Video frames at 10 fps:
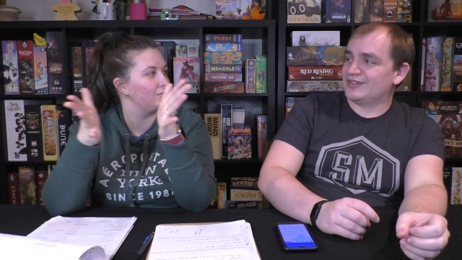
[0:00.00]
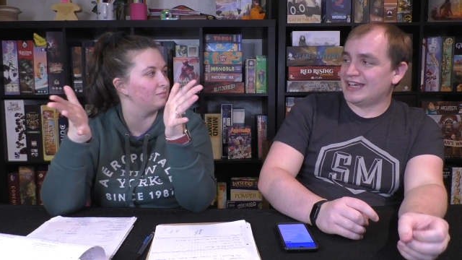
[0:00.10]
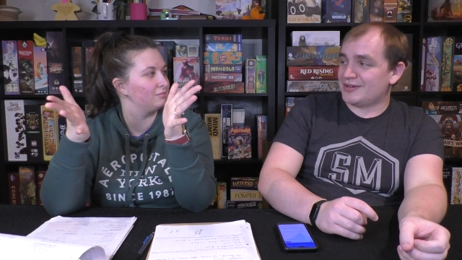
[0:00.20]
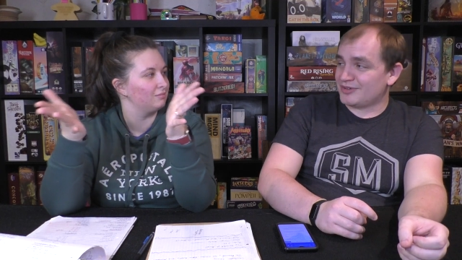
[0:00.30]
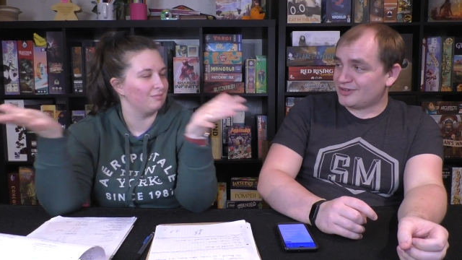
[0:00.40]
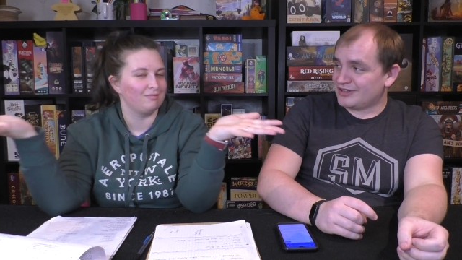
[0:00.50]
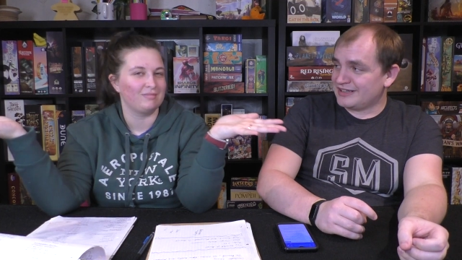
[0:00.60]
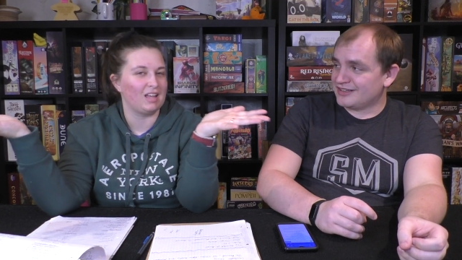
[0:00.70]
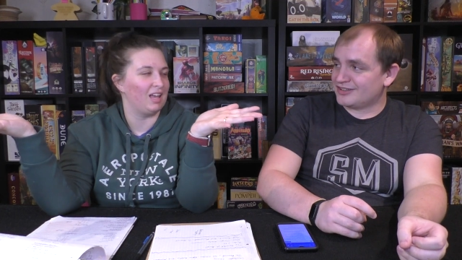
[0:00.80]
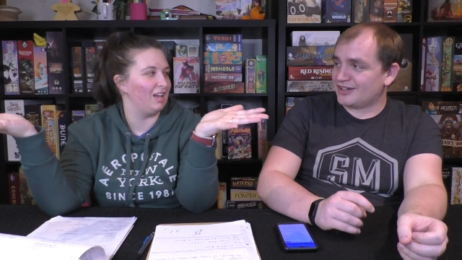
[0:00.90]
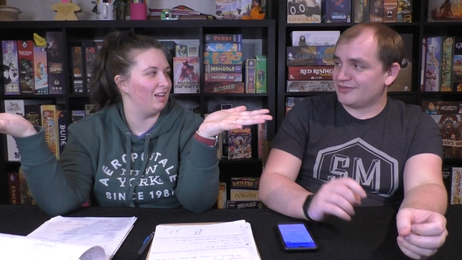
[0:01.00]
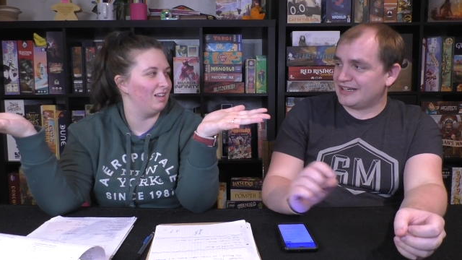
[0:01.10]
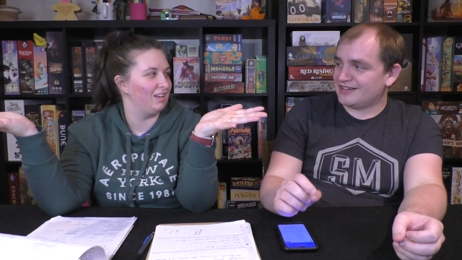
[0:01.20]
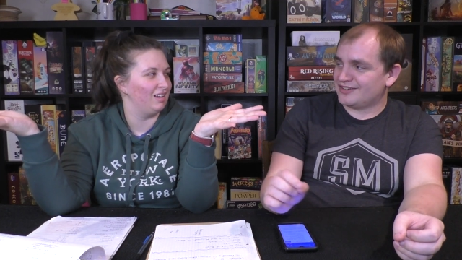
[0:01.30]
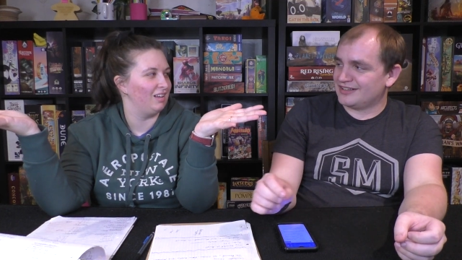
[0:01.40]
Speaker 1: was tapestry because you're
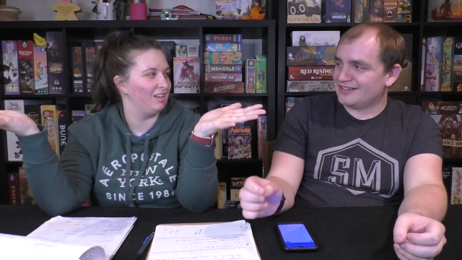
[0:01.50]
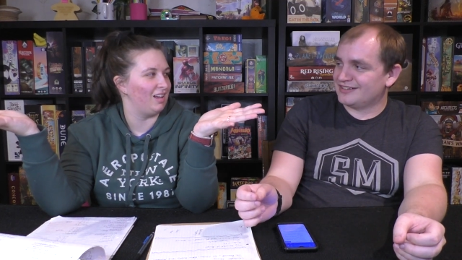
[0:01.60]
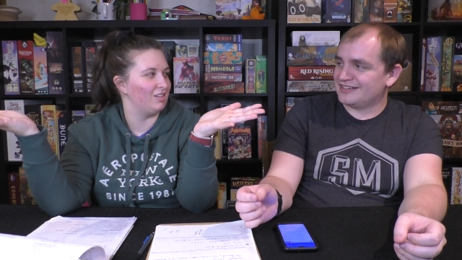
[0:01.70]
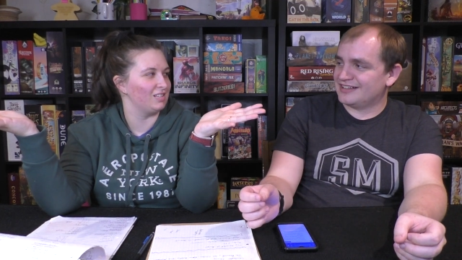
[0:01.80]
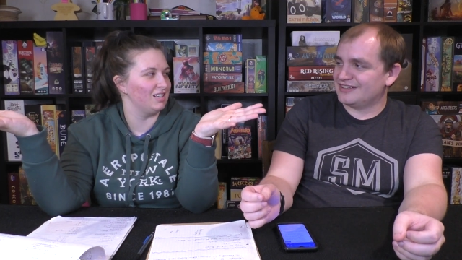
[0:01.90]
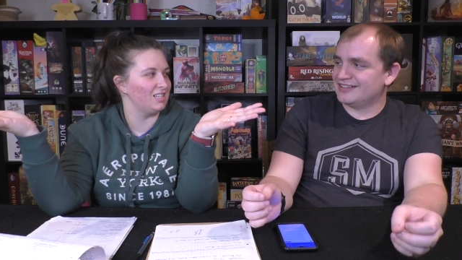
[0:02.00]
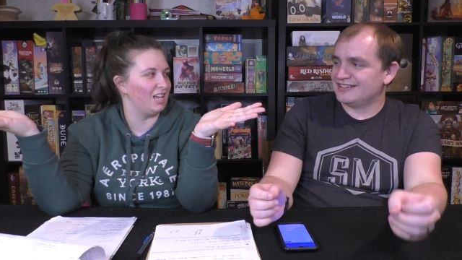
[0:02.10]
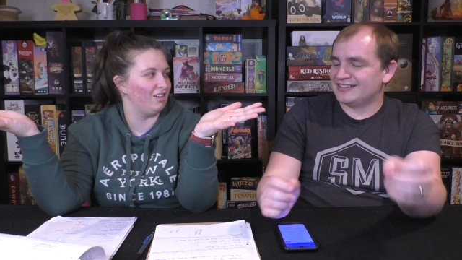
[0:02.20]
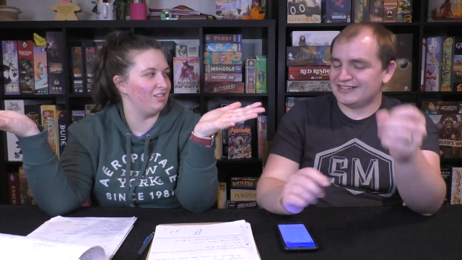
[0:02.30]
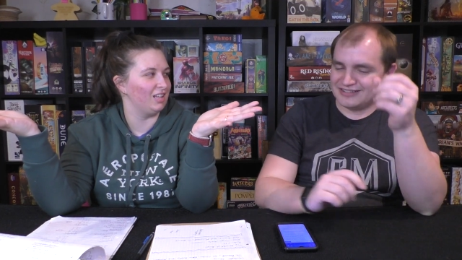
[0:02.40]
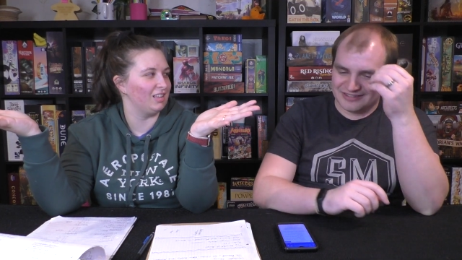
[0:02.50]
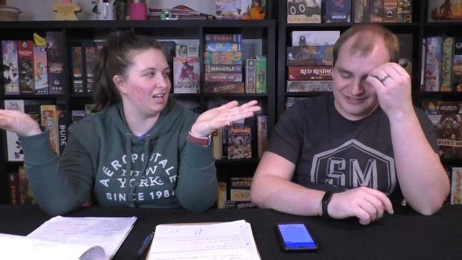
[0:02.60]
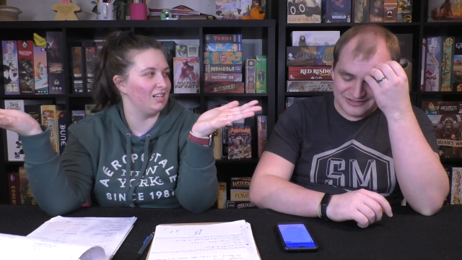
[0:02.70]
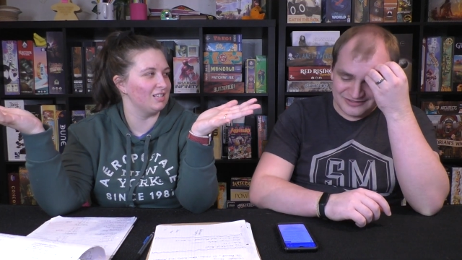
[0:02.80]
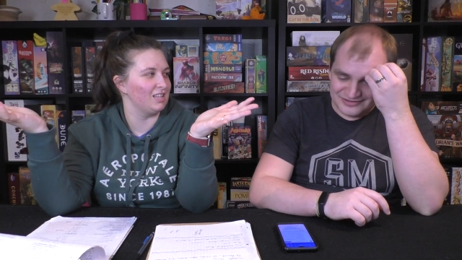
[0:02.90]
advancing. I was gonna uh,
Speaker 2: say I feel
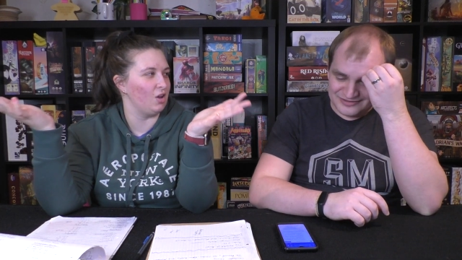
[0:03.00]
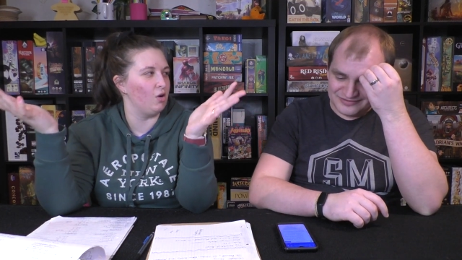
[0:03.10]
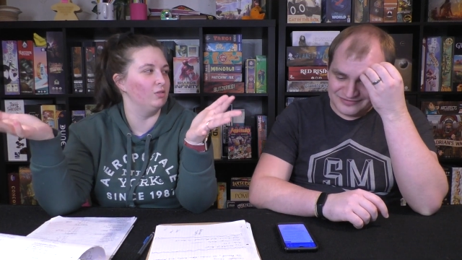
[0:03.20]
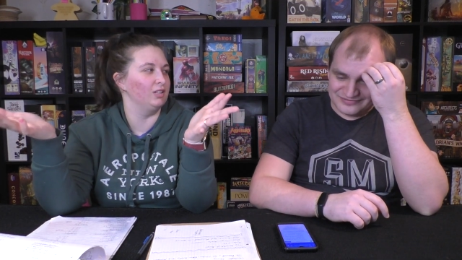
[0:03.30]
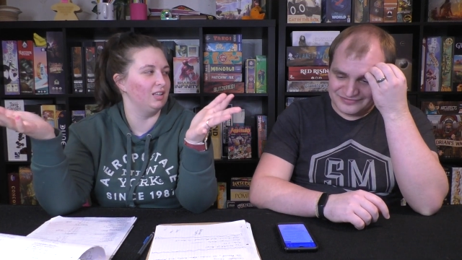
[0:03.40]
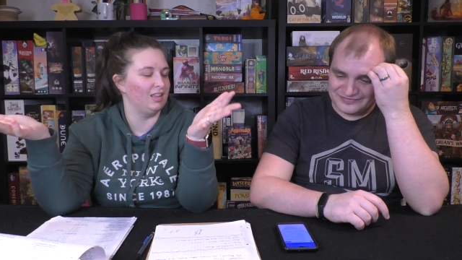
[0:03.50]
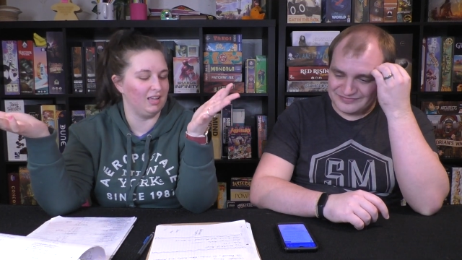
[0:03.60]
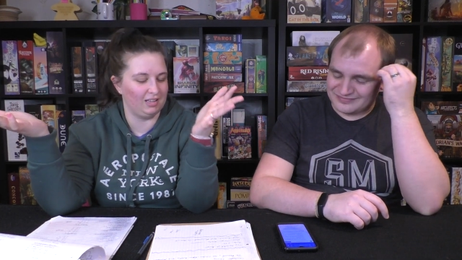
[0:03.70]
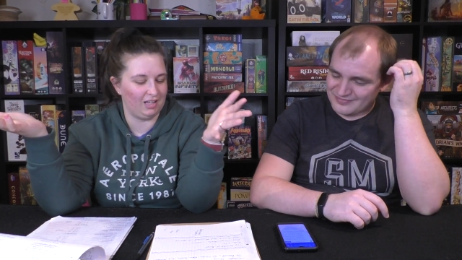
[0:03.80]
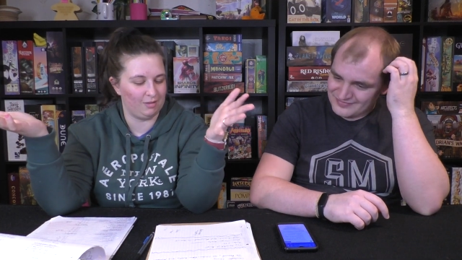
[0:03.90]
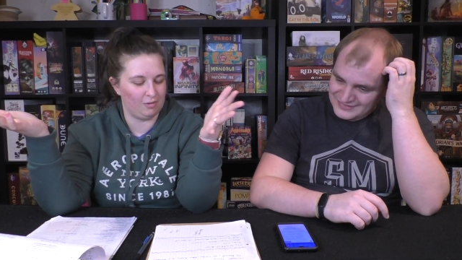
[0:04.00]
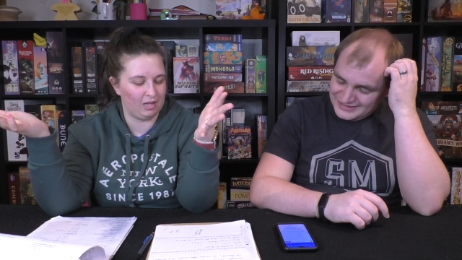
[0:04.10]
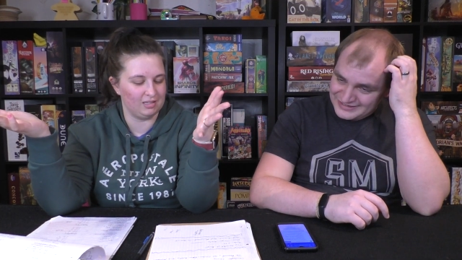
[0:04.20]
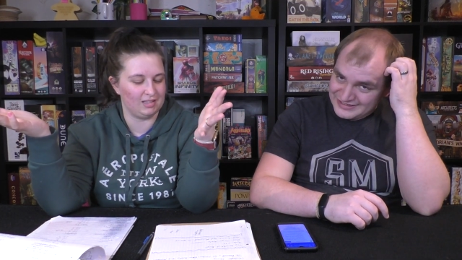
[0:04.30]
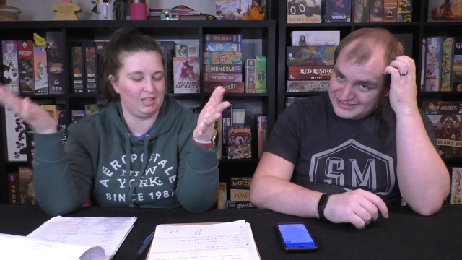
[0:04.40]
like that is the only thing, like
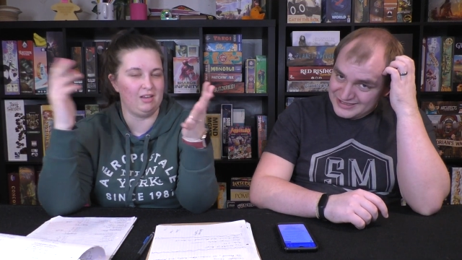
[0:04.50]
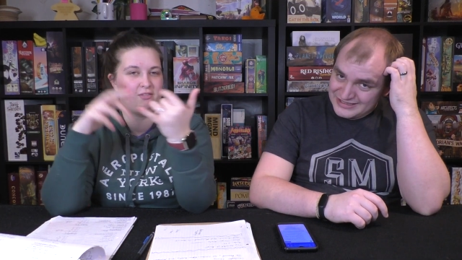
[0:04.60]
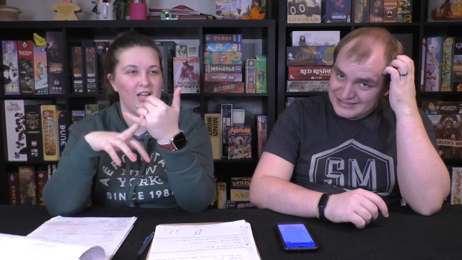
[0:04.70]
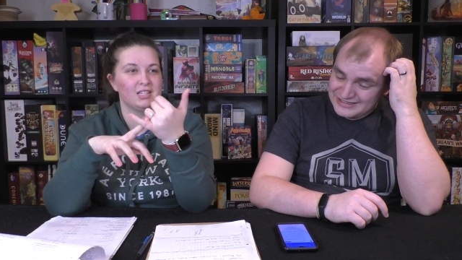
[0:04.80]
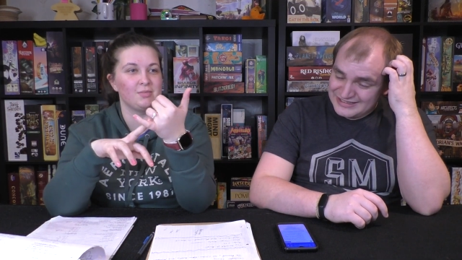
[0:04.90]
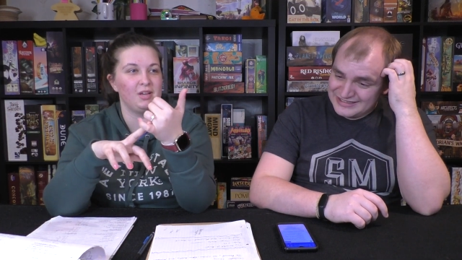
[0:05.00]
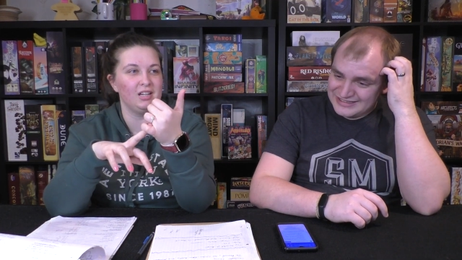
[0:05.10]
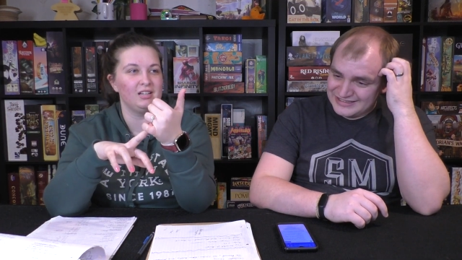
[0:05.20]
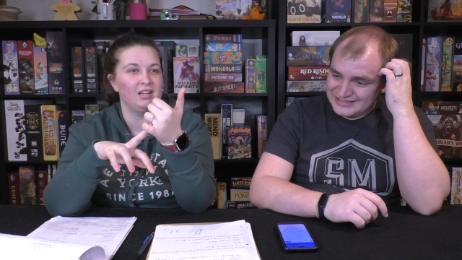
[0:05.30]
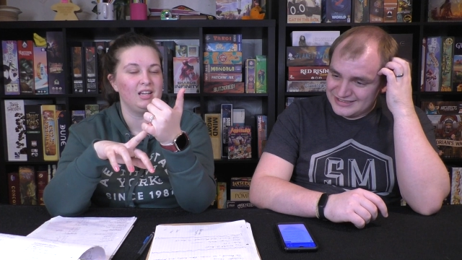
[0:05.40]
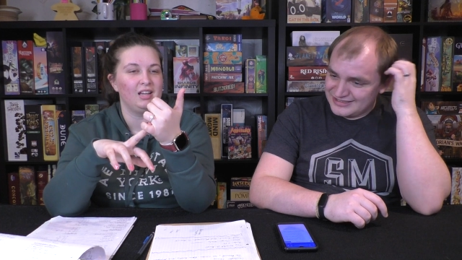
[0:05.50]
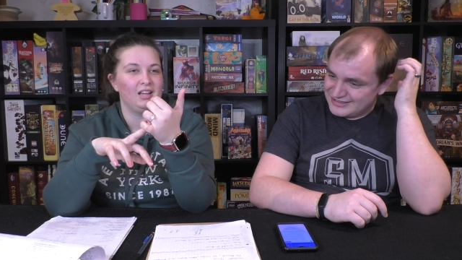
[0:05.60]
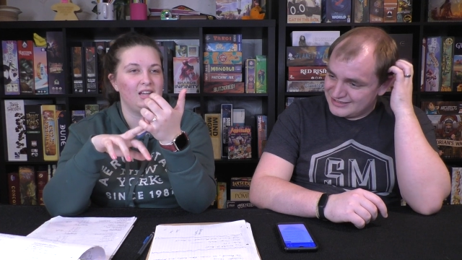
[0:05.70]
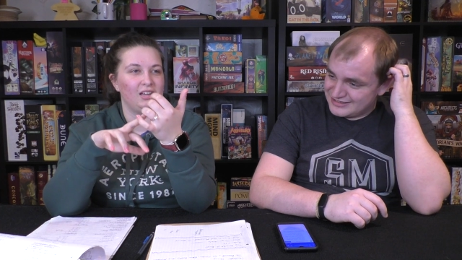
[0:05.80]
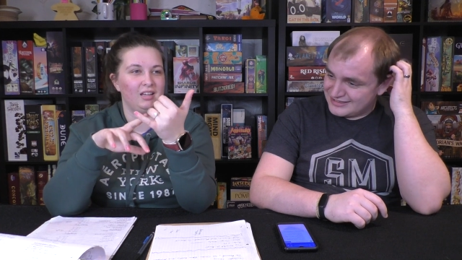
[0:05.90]
because the advancement,
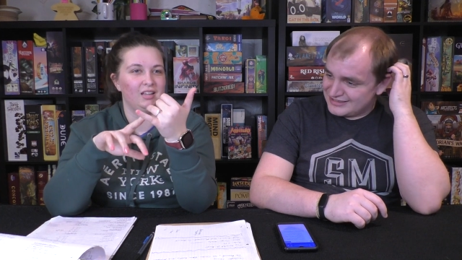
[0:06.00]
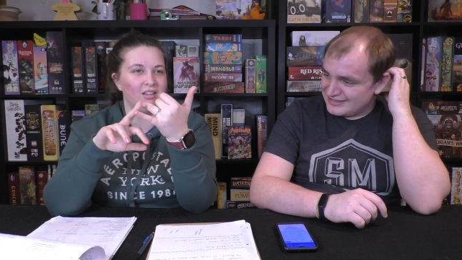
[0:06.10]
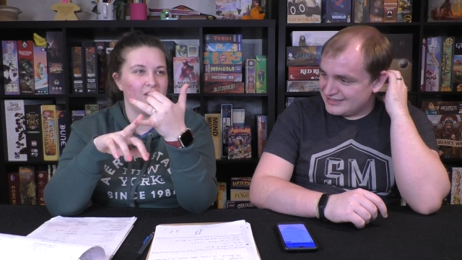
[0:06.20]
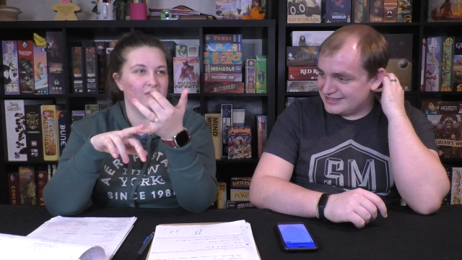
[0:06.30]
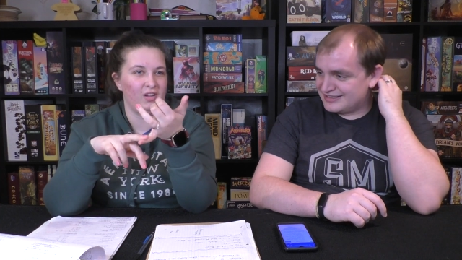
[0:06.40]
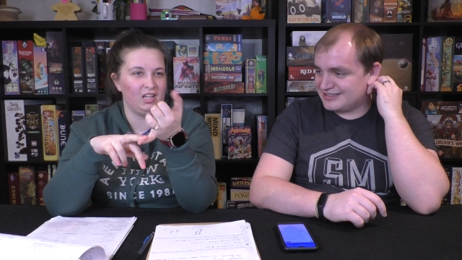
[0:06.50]
uh, their